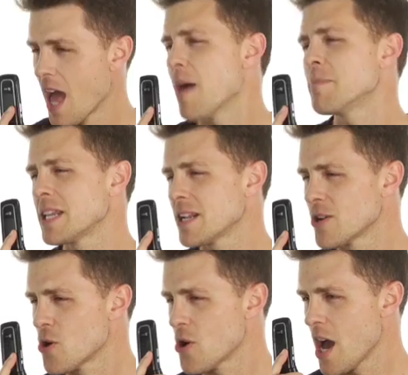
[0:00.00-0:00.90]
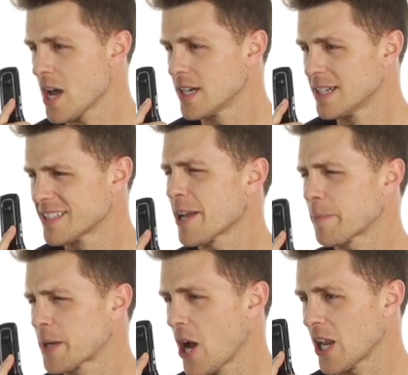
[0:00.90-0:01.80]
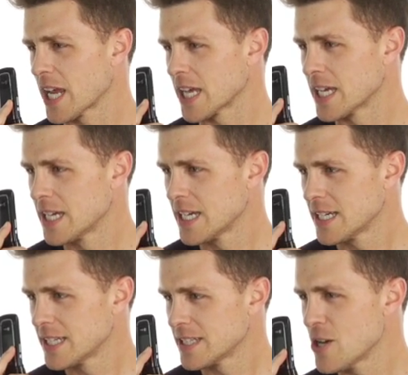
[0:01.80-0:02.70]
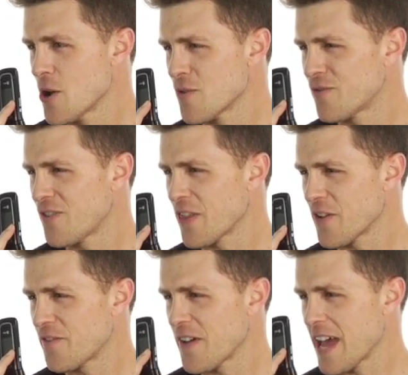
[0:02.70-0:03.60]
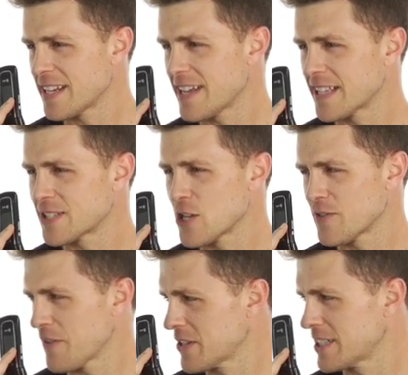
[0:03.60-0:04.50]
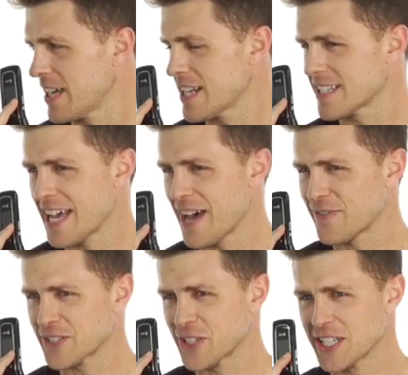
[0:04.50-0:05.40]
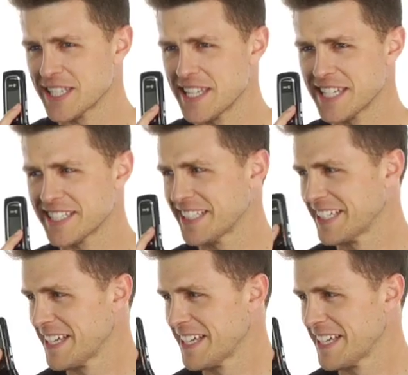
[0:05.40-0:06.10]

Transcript: I mean it, Uhura. Stop calling. No feather fan dance you've ever done is half as good as this.